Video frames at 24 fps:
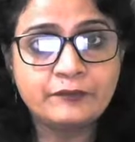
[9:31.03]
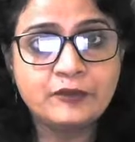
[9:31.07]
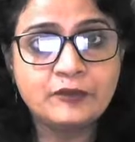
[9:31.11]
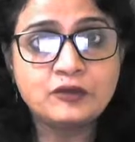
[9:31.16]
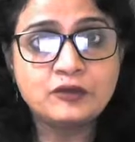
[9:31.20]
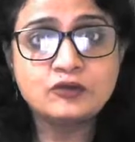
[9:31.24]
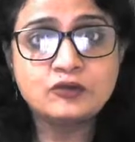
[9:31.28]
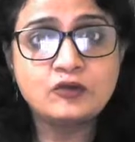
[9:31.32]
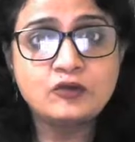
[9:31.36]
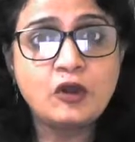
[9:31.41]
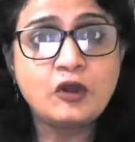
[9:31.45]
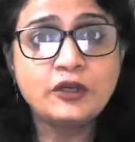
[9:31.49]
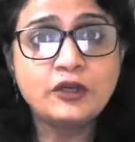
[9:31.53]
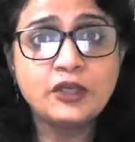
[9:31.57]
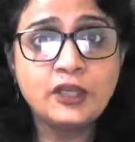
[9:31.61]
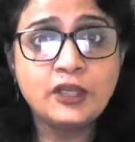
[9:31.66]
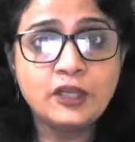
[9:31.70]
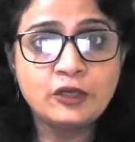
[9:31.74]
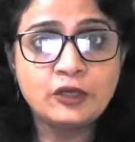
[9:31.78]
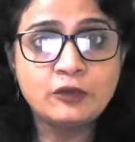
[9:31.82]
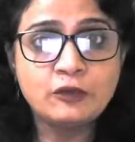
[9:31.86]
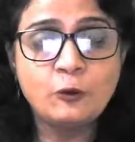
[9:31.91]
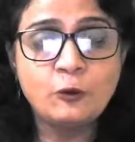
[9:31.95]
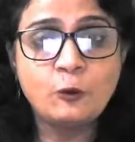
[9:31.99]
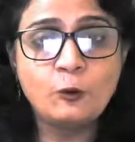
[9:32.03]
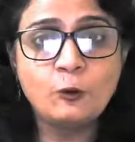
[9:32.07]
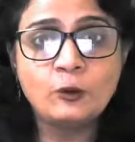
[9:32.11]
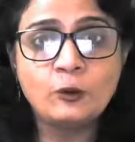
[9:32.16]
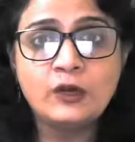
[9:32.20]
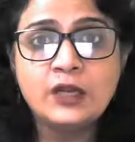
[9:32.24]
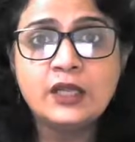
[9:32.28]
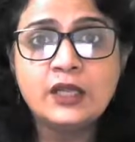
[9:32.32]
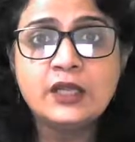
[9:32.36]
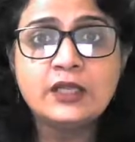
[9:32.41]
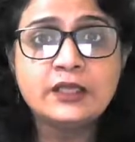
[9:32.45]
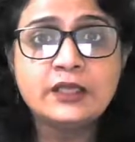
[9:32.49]
Do not ignore
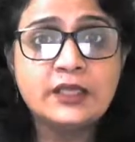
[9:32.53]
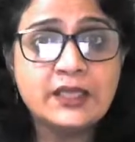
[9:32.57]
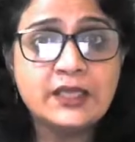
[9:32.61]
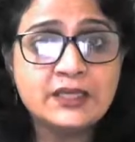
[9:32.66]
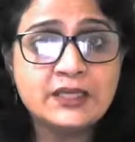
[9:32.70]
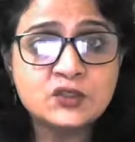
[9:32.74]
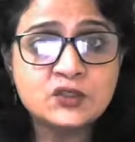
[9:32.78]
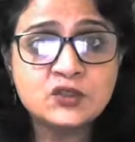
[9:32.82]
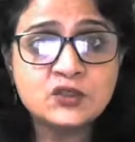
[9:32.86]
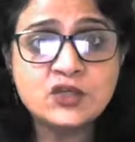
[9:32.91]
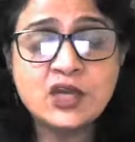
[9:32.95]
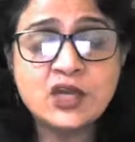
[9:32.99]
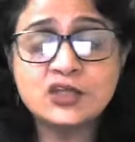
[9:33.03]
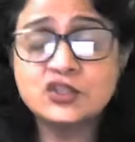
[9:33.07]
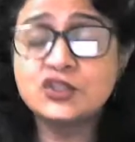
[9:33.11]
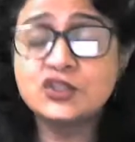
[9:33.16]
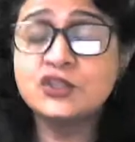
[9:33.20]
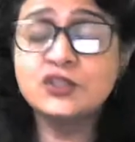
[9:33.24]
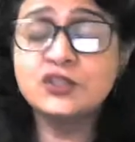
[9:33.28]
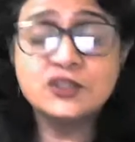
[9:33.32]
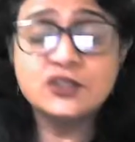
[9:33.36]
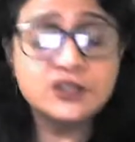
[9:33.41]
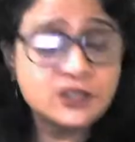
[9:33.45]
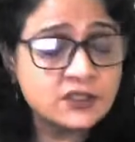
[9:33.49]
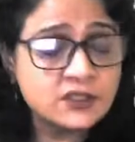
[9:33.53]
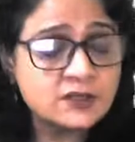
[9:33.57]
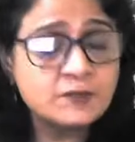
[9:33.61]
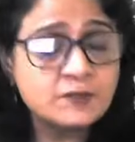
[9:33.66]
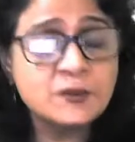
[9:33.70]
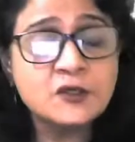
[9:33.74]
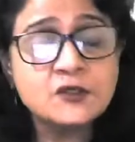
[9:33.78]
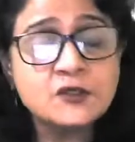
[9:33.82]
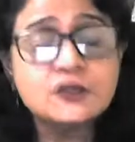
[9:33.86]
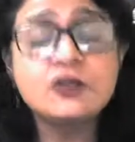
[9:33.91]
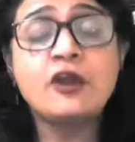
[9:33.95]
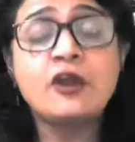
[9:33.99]
the instruction just
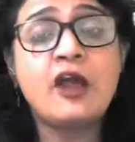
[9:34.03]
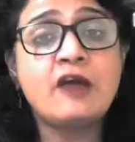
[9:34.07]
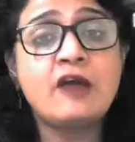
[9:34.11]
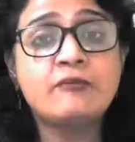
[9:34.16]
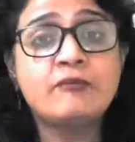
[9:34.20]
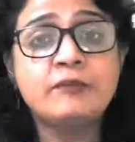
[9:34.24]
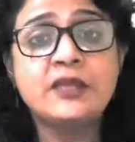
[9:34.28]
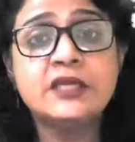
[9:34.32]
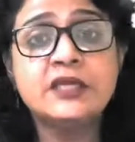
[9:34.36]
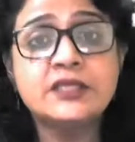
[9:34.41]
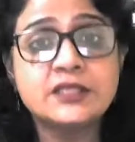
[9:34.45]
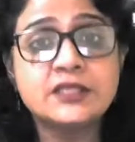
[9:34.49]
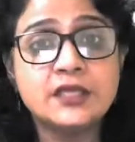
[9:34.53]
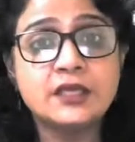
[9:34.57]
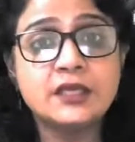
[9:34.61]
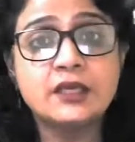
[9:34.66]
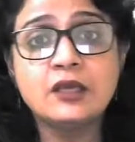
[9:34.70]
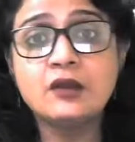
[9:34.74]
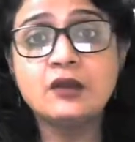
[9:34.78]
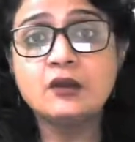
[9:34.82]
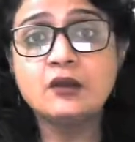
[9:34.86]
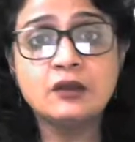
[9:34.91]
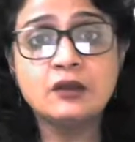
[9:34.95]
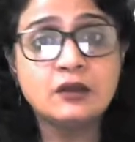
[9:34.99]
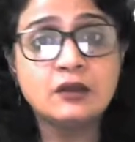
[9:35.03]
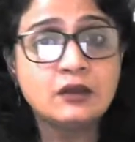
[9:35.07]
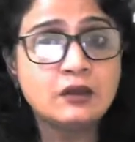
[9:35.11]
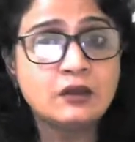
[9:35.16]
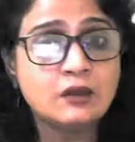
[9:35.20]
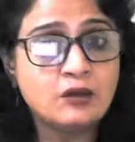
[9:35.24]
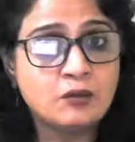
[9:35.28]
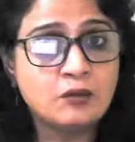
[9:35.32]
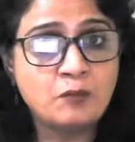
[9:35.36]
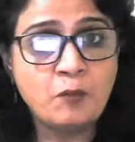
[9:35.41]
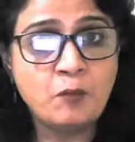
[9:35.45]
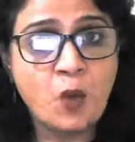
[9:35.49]
because you have been taking
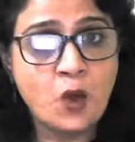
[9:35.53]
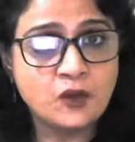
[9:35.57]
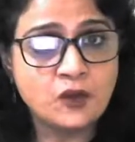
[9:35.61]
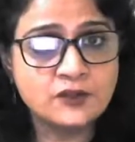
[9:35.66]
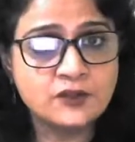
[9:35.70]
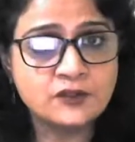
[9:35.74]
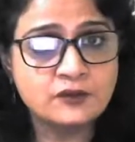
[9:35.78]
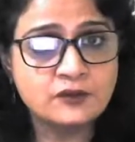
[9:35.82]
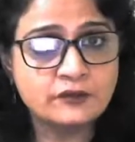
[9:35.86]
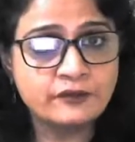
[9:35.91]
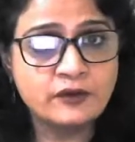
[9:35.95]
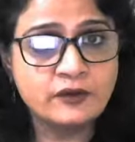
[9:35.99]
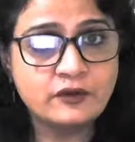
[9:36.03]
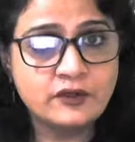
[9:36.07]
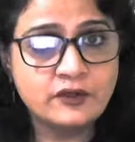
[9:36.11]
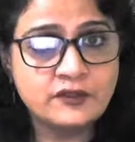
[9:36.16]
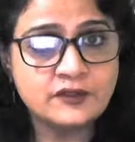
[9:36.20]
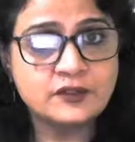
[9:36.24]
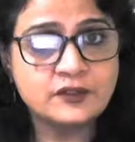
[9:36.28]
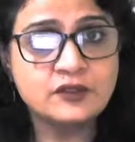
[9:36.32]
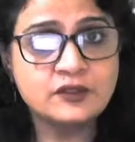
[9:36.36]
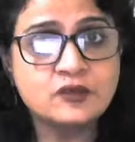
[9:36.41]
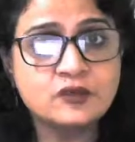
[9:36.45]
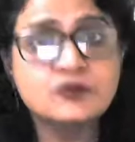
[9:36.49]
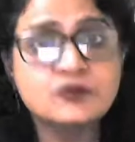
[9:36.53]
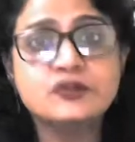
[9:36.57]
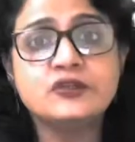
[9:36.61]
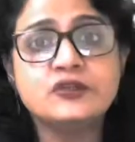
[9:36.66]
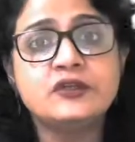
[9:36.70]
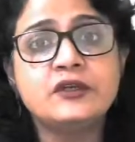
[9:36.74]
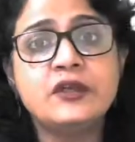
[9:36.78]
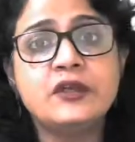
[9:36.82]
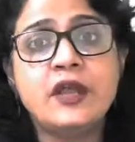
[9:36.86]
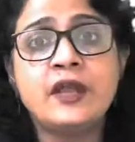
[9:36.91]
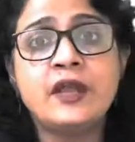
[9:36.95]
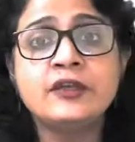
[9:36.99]
mocks of your
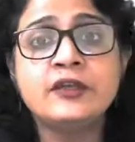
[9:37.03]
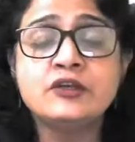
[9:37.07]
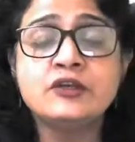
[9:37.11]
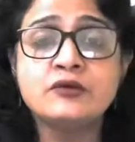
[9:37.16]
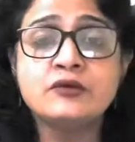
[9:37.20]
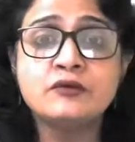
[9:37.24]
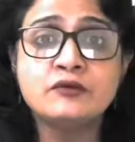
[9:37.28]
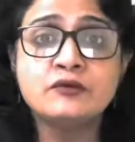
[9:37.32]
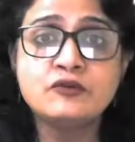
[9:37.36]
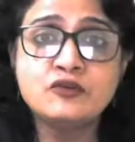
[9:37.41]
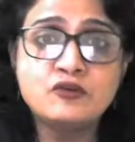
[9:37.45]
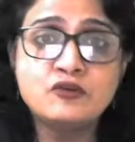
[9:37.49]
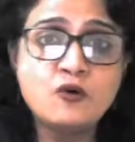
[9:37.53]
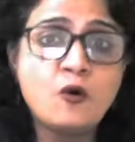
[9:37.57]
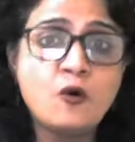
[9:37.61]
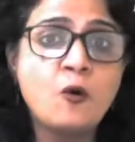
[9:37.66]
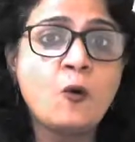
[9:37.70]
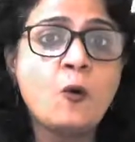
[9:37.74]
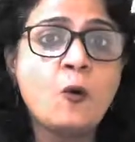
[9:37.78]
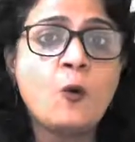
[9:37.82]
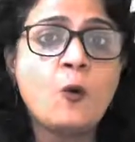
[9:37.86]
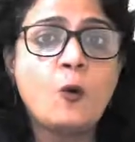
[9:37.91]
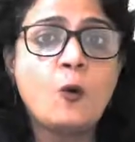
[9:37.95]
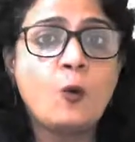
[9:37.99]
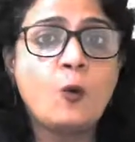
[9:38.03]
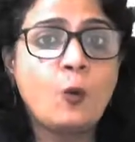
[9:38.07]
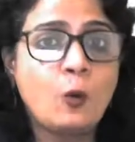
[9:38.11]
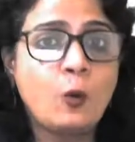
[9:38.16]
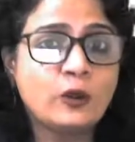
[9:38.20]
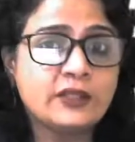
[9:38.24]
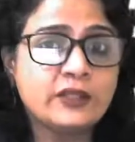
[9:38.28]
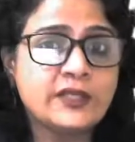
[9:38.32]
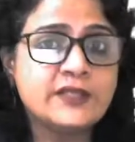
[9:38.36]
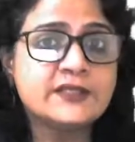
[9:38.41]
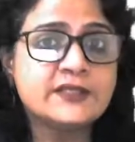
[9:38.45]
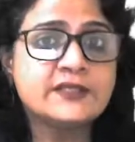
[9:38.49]
institution and you know
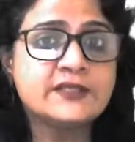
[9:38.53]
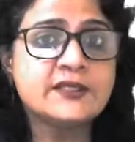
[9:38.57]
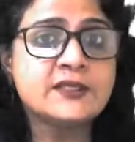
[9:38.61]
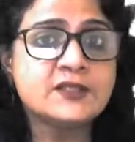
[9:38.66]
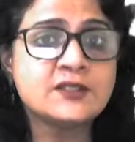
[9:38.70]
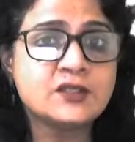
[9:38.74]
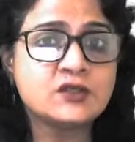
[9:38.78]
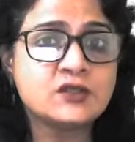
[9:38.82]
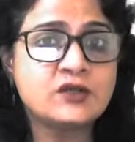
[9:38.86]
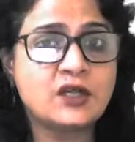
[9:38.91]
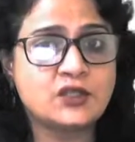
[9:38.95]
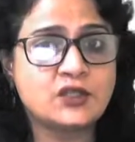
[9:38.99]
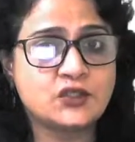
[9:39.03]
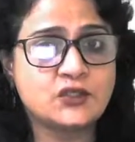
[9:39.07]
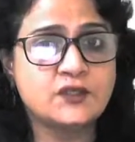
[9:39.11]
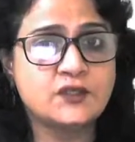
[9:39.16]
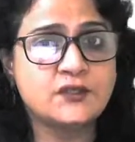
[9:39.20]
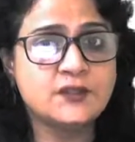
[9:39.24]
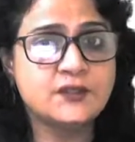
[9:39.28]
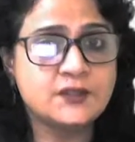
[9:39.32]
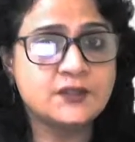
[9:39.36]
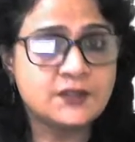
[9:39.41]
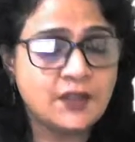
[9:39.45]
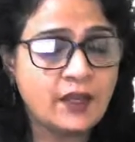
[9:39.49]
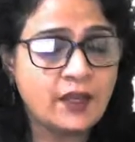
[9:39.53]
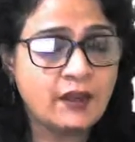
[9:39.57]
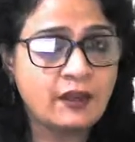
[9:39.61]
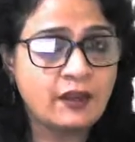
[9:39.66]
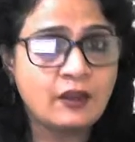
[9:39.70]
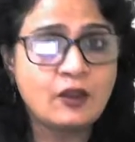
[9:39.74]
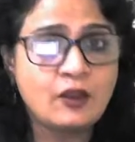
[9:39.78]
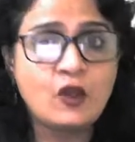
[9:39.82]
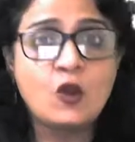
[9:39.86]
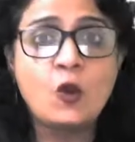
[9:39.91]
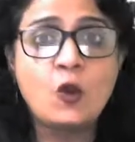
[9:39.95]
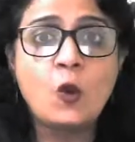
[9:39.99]
what these instructions say,